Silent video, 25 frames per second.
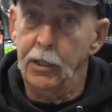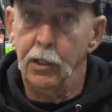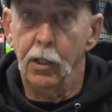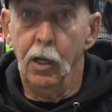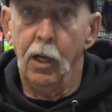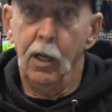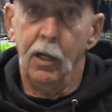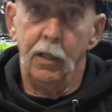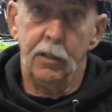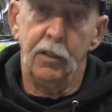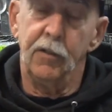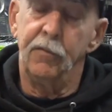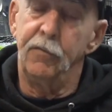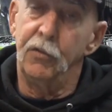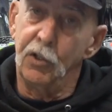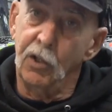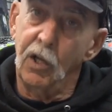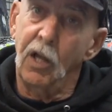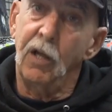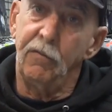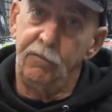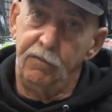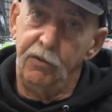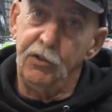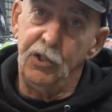God, if you're
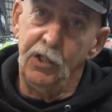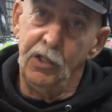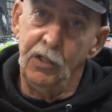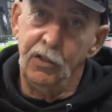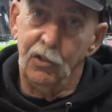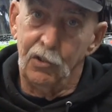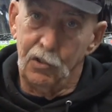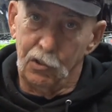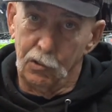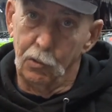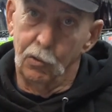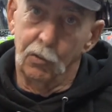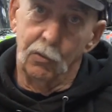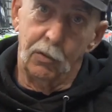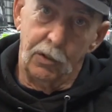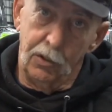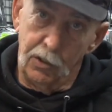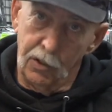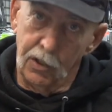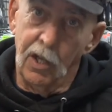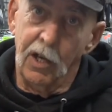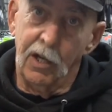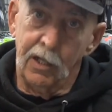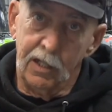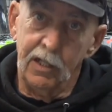not fishing this lure,
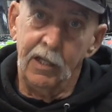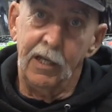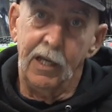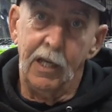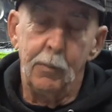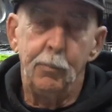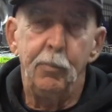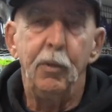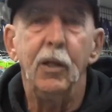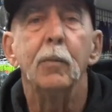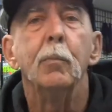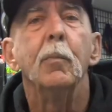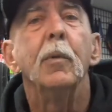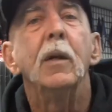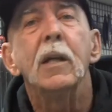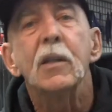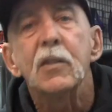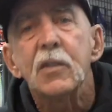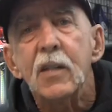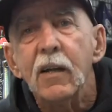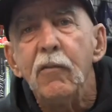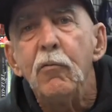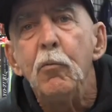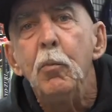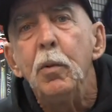you're not gonna get bit because
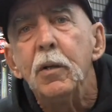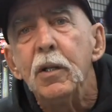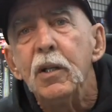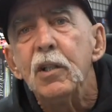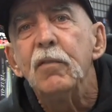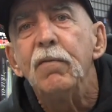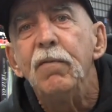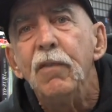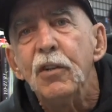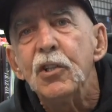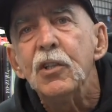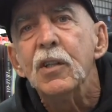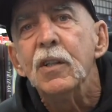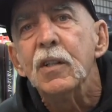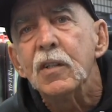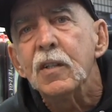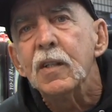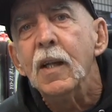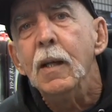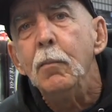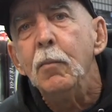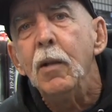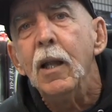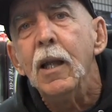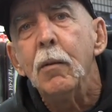everybody's fishing the
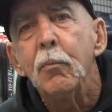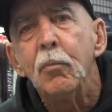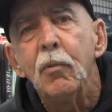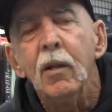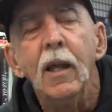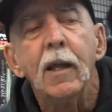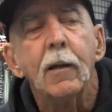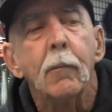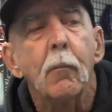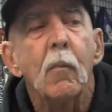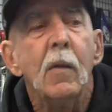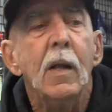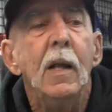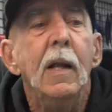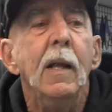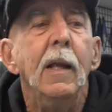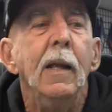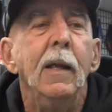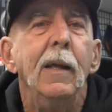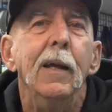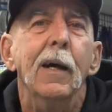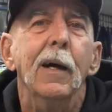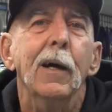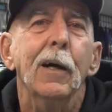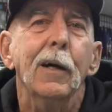same damn thing,
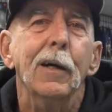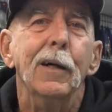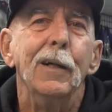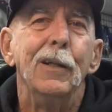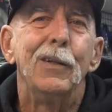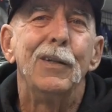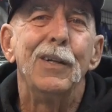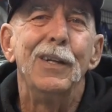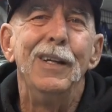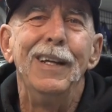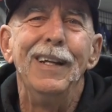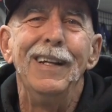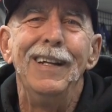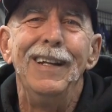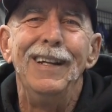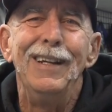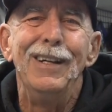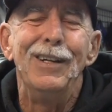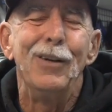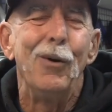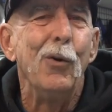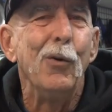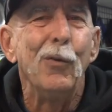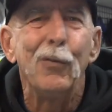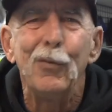you know,
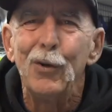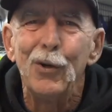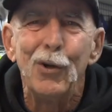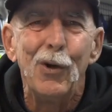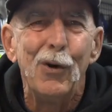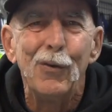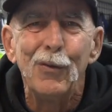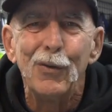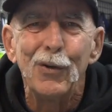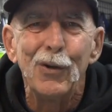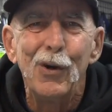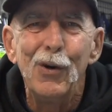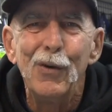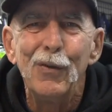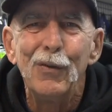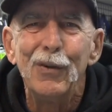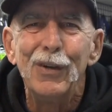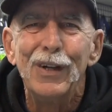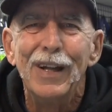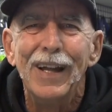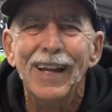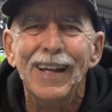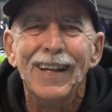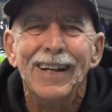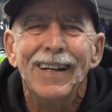and over and over and over
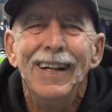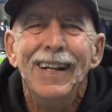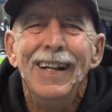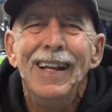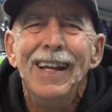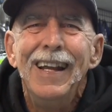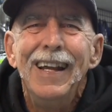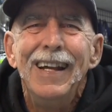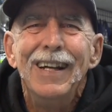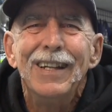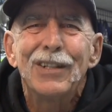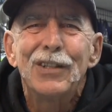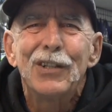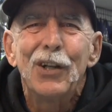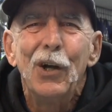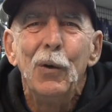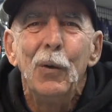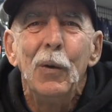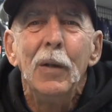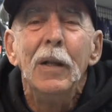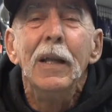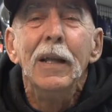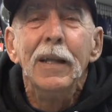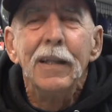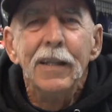again. And
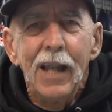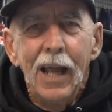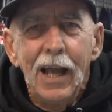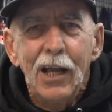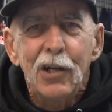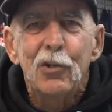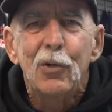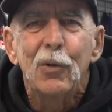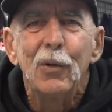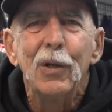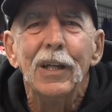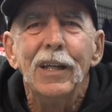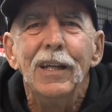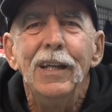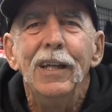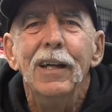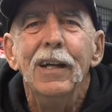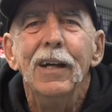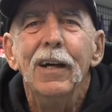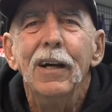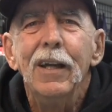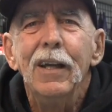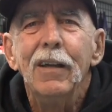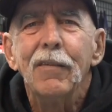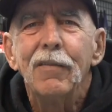so naturally,
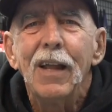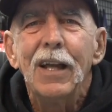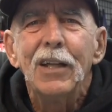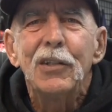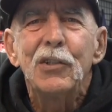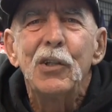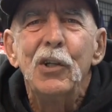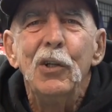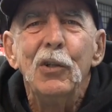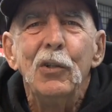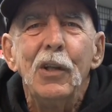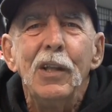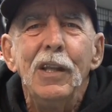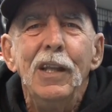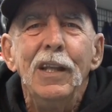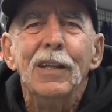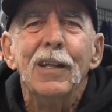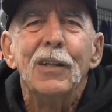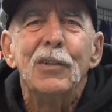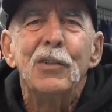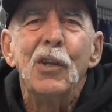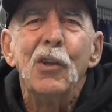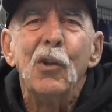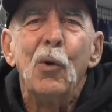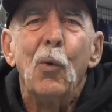if that's the only thing
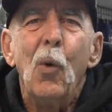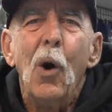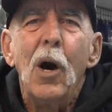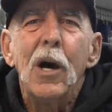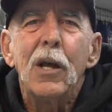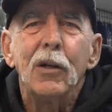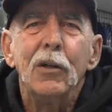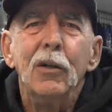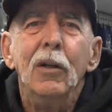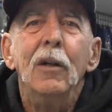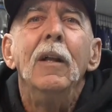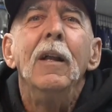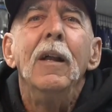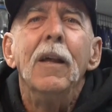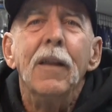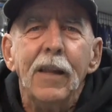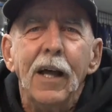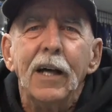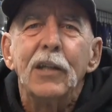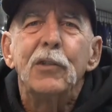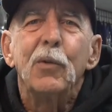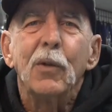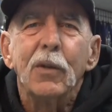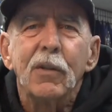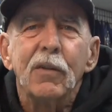that's in the water,
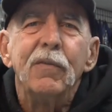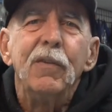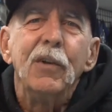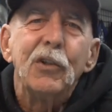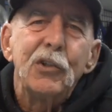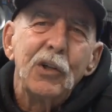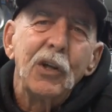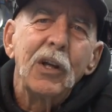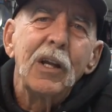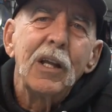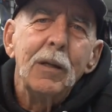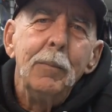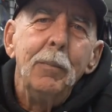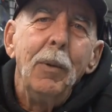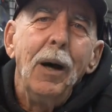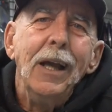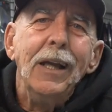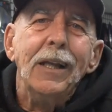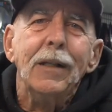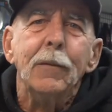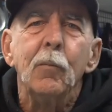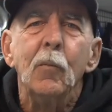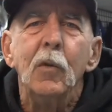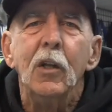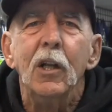that's what the fish are gonna
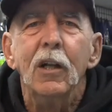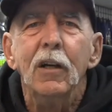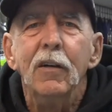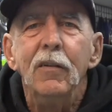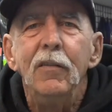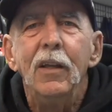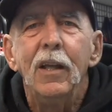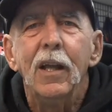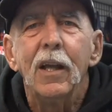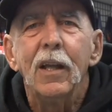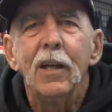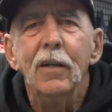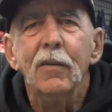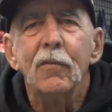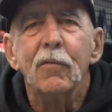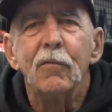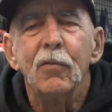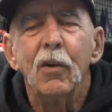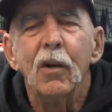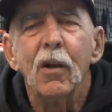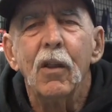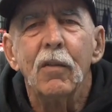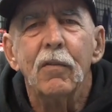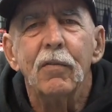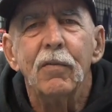bite. You know, you get it in
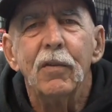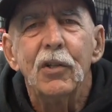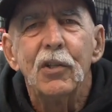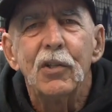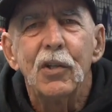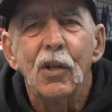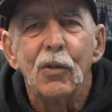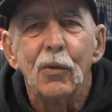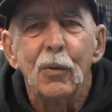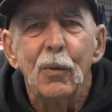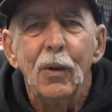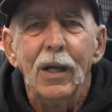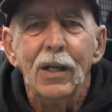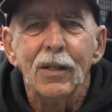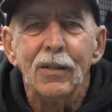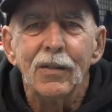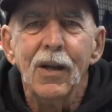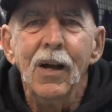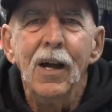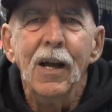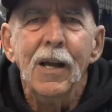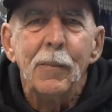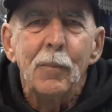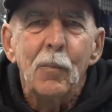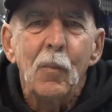front of the fish at the right
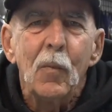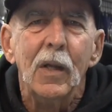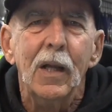time,